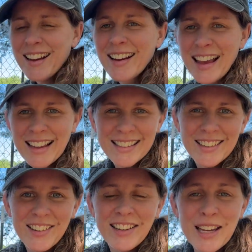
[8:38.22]
Okay,
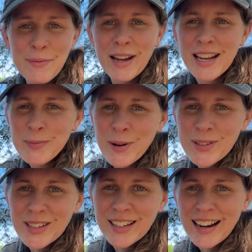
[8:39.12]
so I'll keep you guys
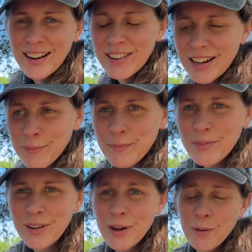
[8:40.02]
posted on how it ends up
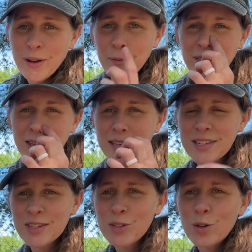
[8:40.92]
going with
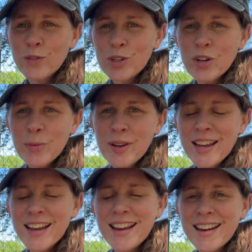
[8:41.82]
this sulfur
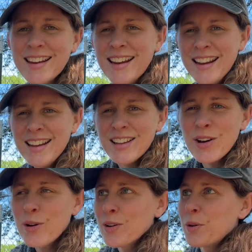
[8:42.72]
treatment and the
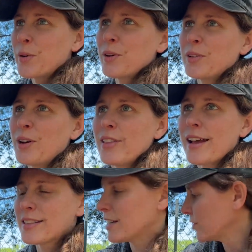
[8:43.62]
coconut oil and all
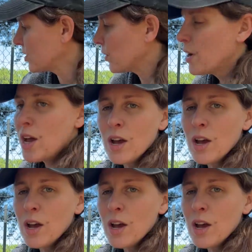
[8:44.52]
that stuff. So